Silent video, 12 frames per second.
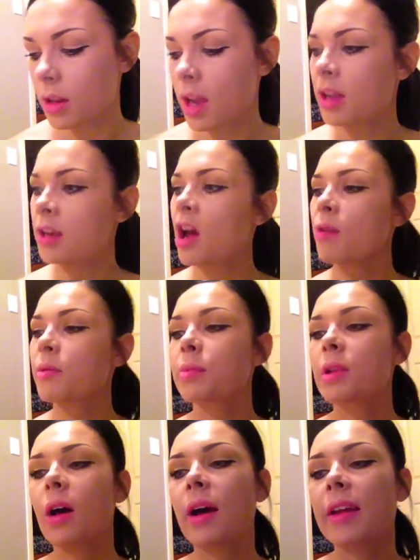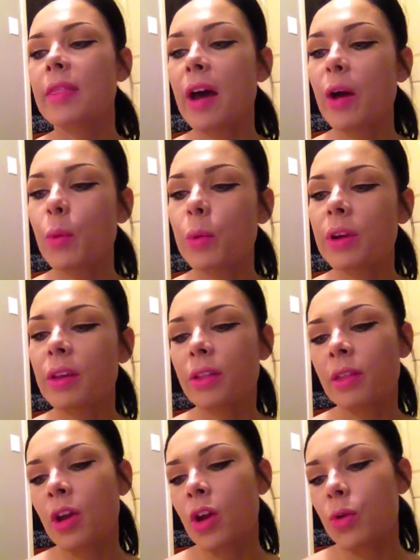and I'm applying that
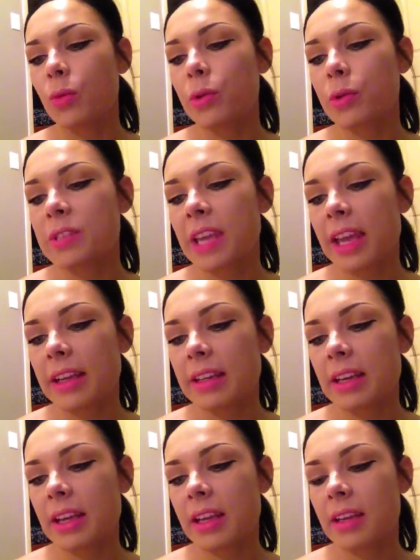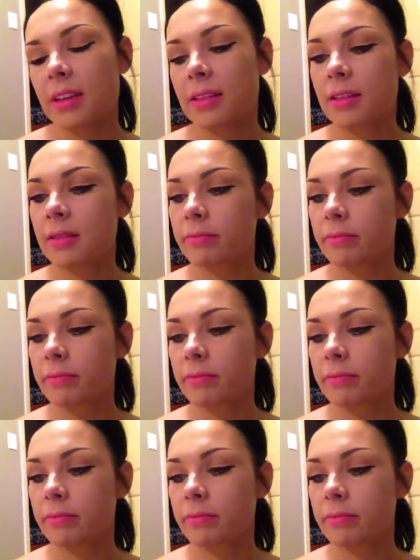with Real Techniques